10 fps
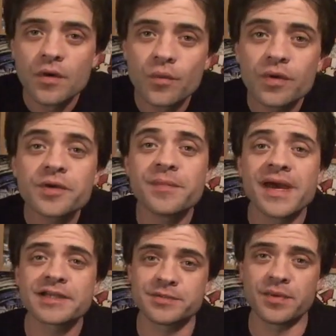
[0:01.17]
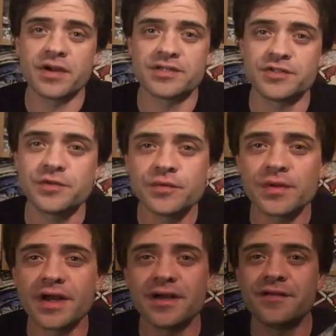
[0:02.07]
Welcome back to part 2
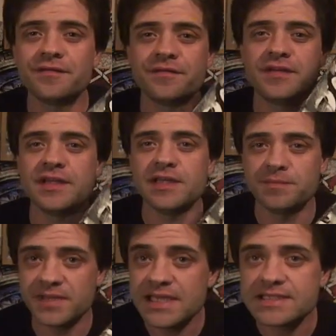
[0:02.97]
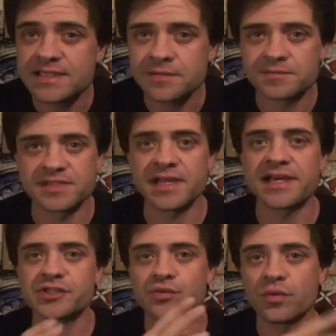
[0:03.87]
of the P-Tip /
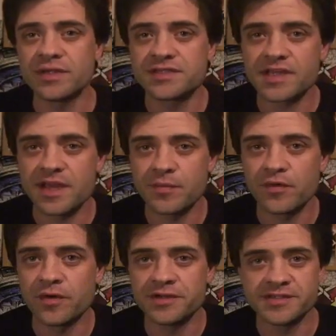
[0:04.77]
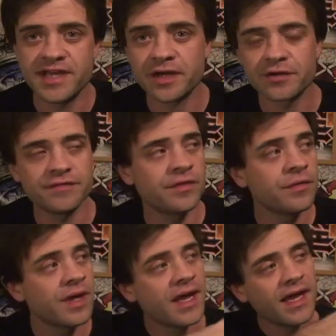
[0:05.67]
One Skateboards deck
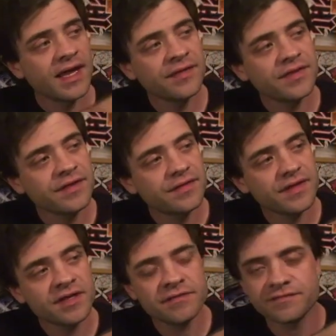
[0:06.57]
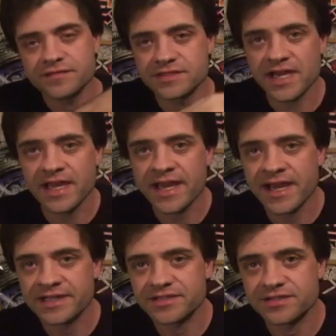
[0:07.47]
review and the Theeve
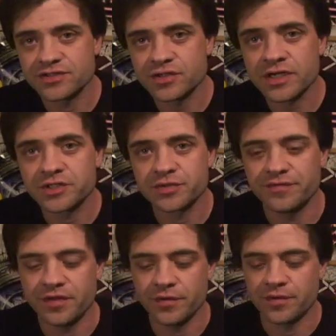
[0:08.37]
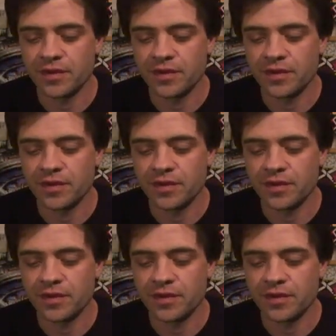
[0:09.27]
Tiax trucks review.